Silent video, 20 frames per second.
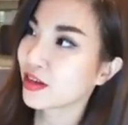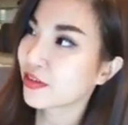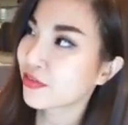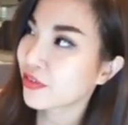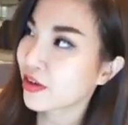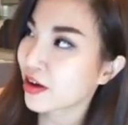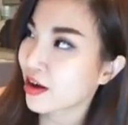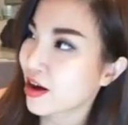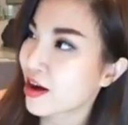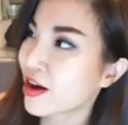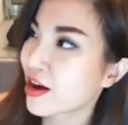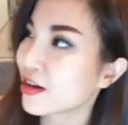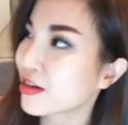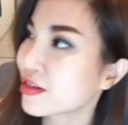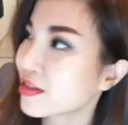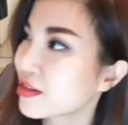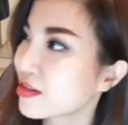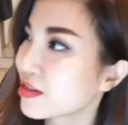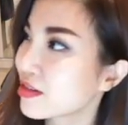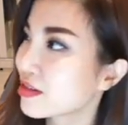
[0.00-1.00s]
I had
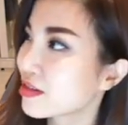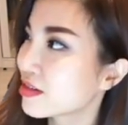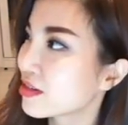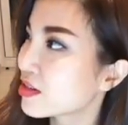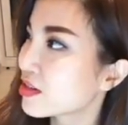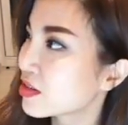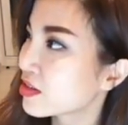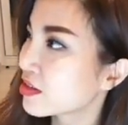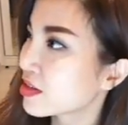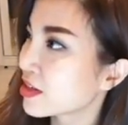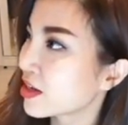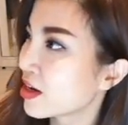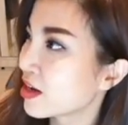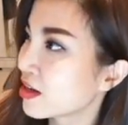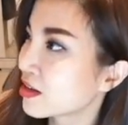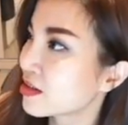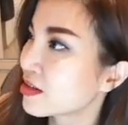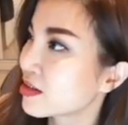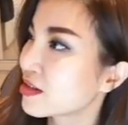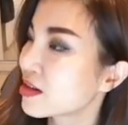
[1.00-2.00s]
to
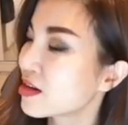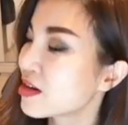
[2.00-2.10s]
guess,